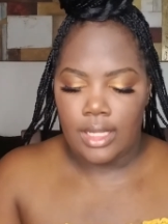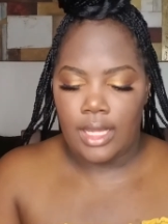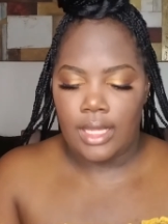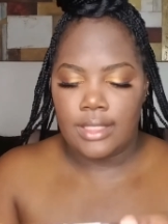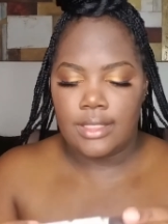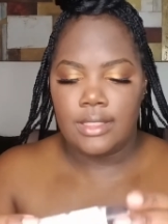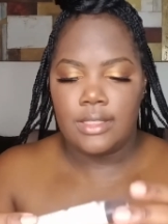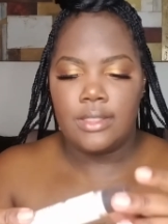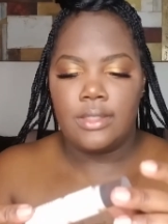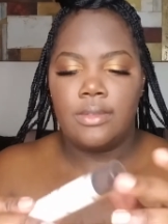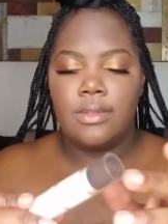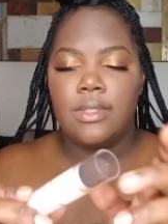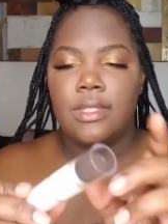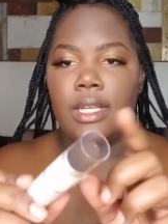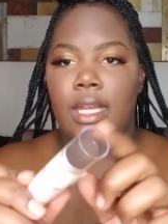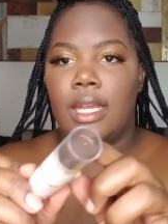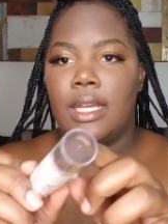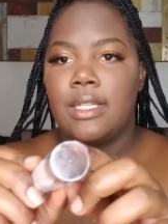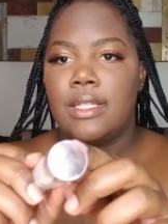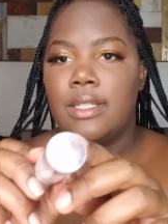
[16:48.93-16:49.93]
it has two
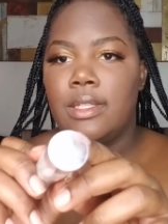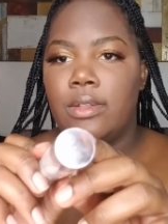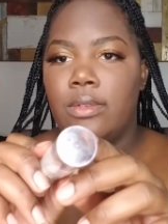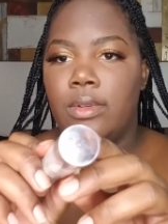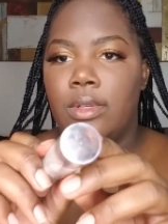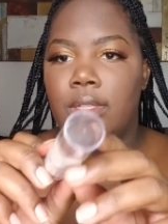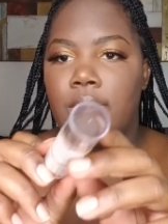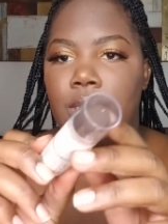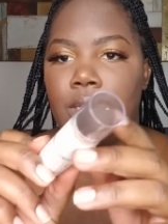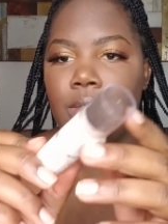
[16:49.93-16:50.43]
sides to it.